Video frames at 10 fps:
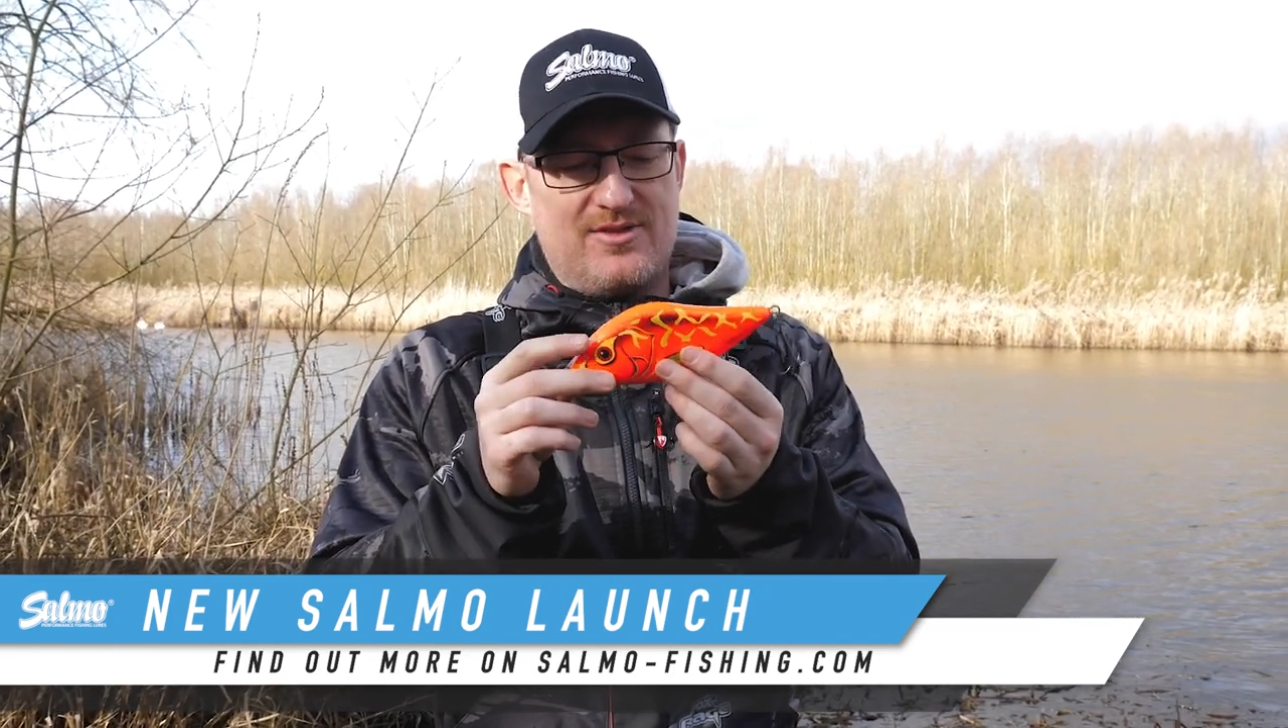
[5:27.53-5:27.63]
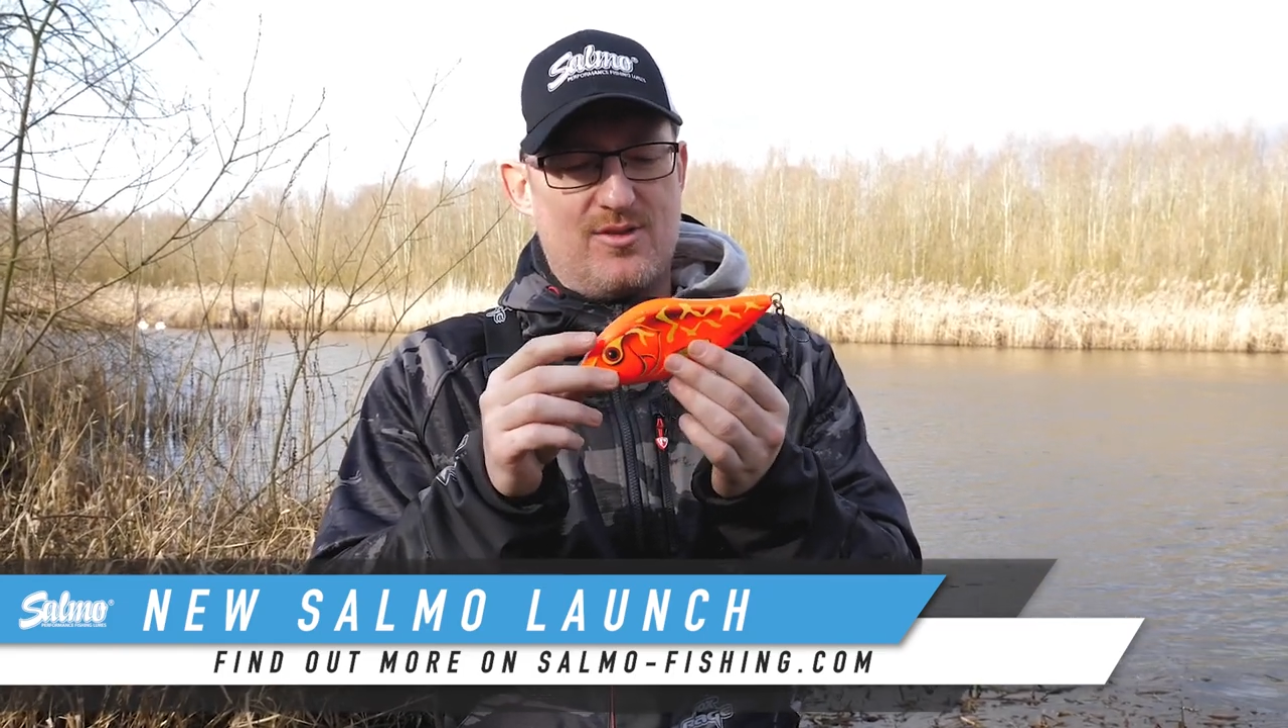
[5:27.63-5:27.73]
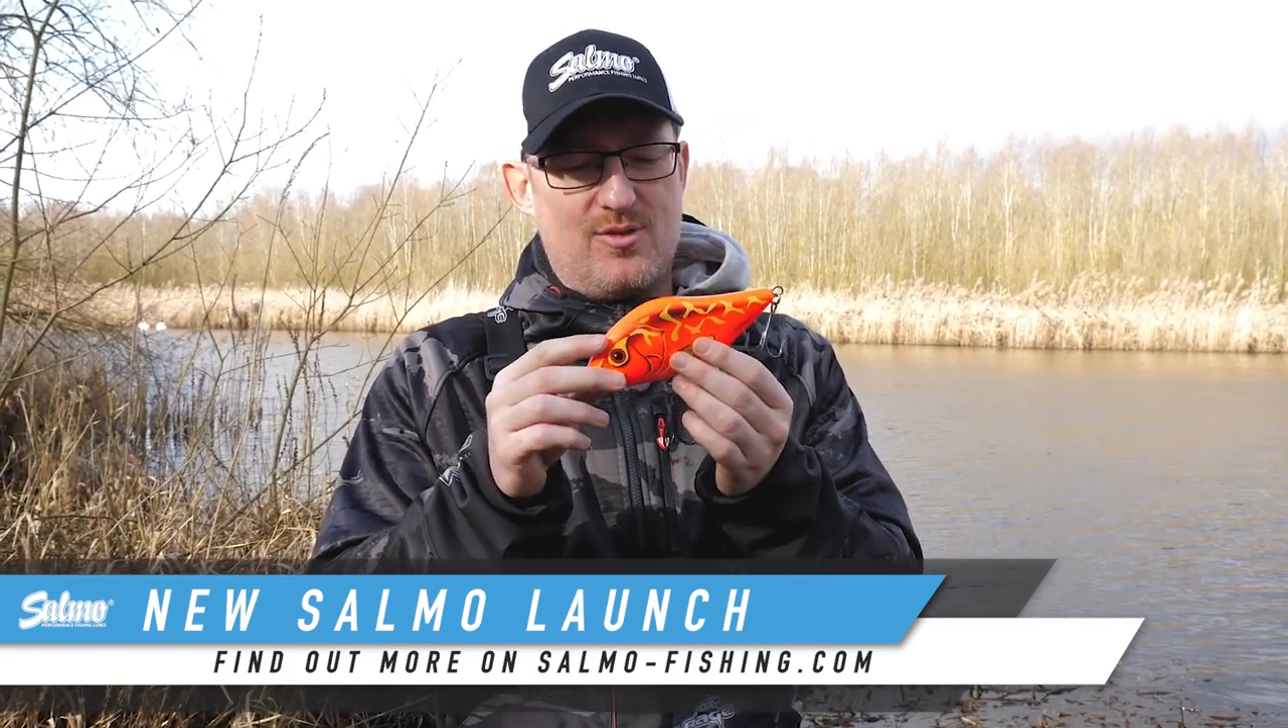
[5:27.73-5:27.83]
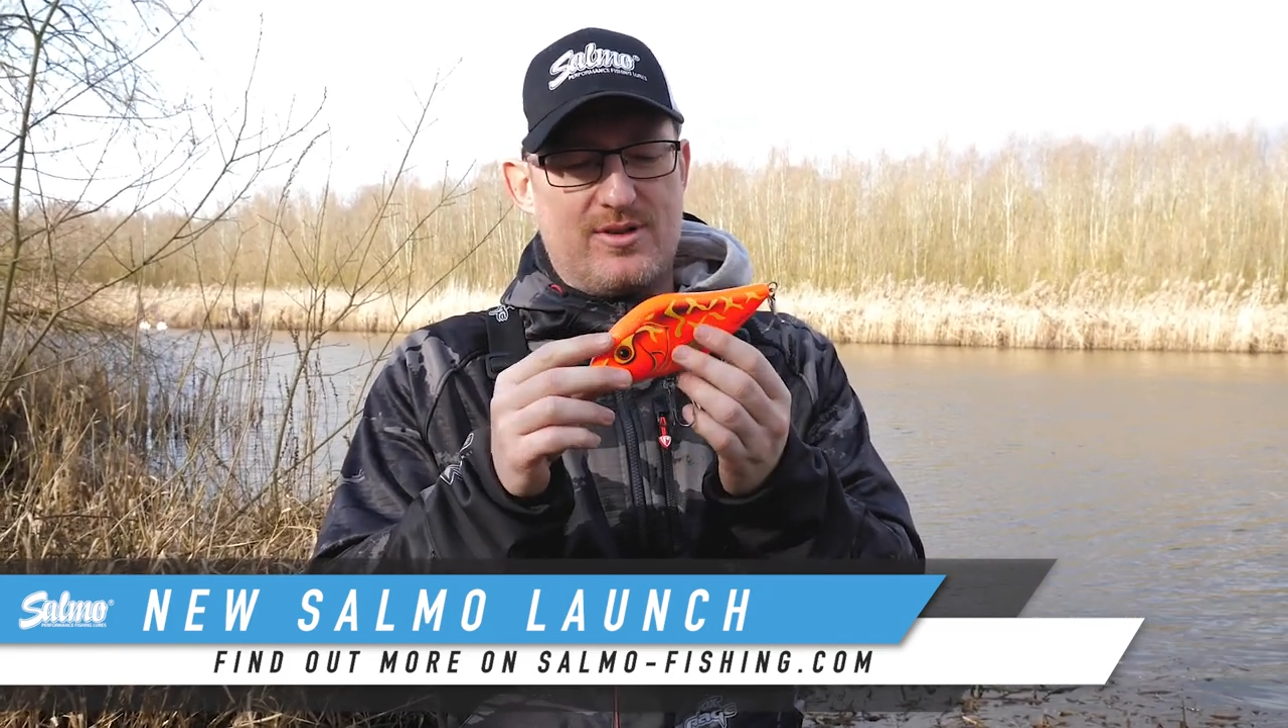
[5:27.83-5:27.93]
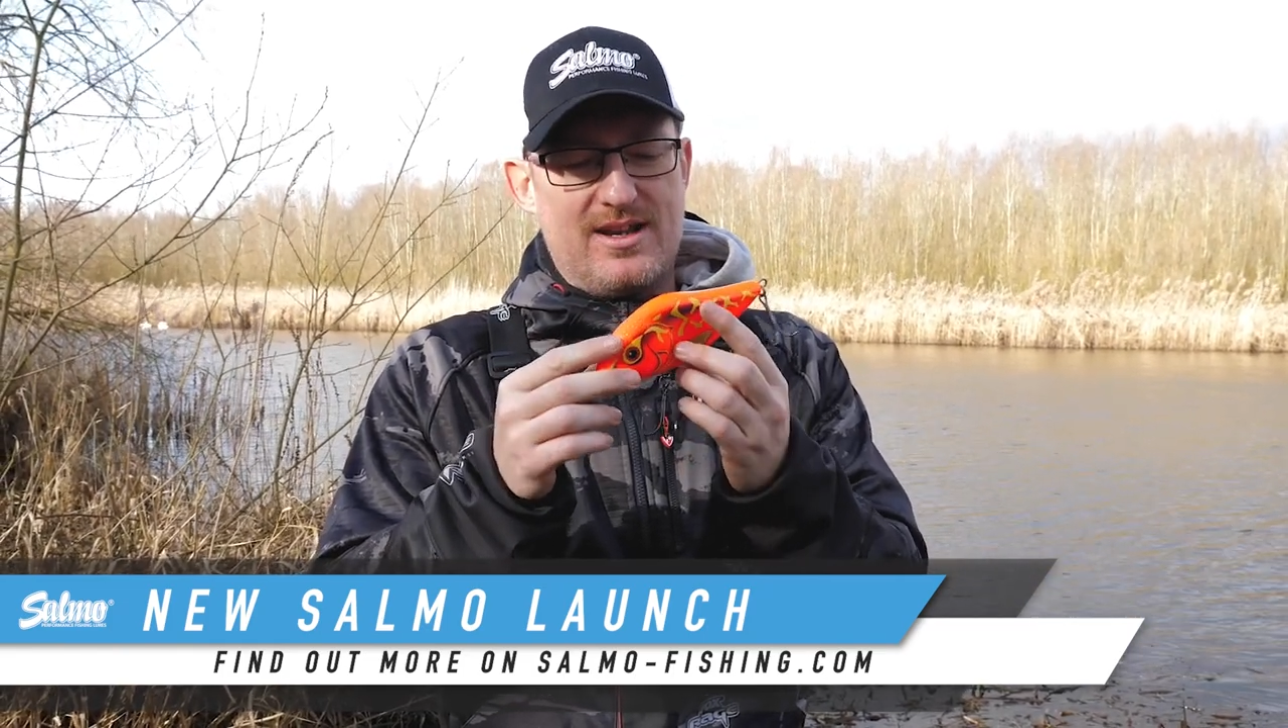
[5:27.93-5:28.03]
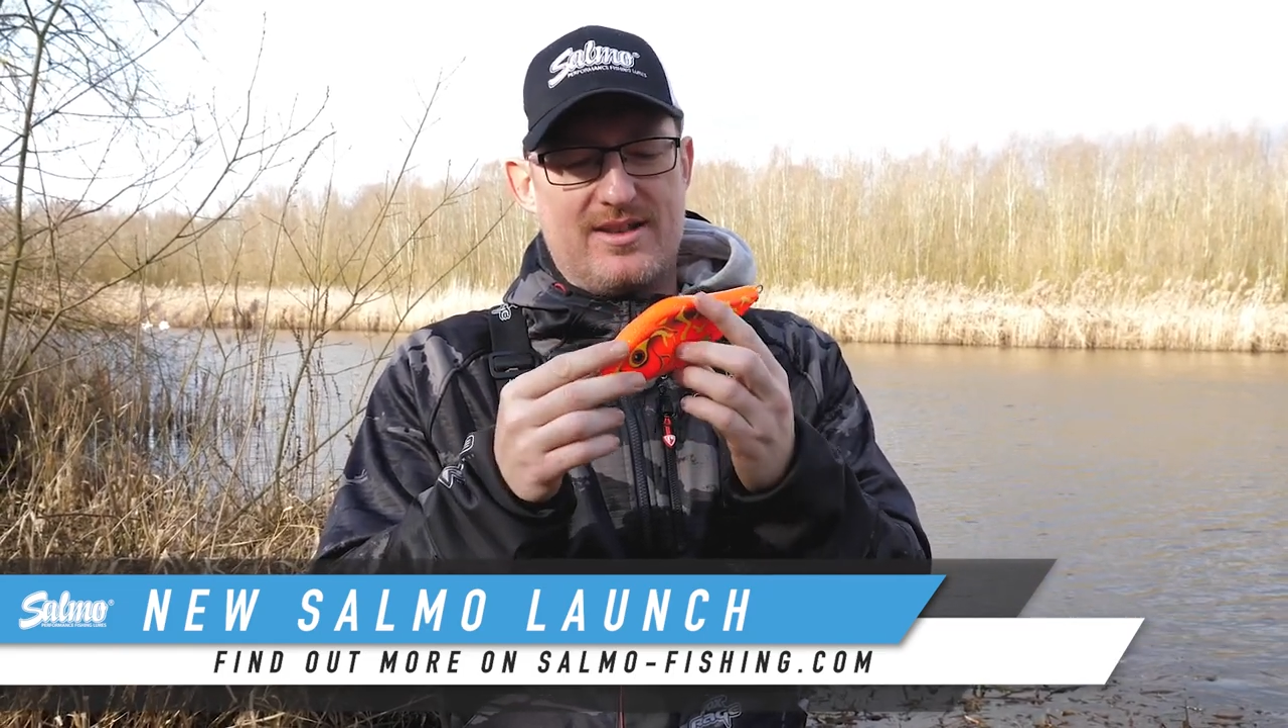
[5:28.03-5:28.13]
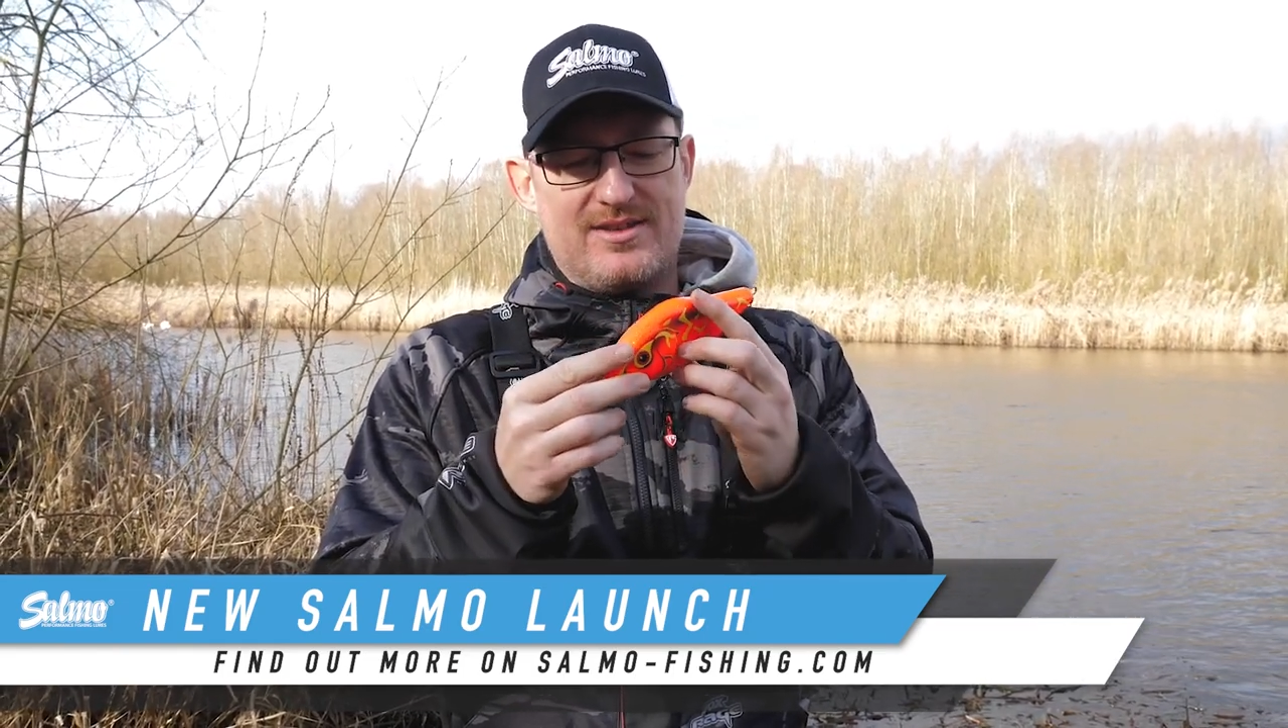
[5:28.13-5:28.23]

and the Hornet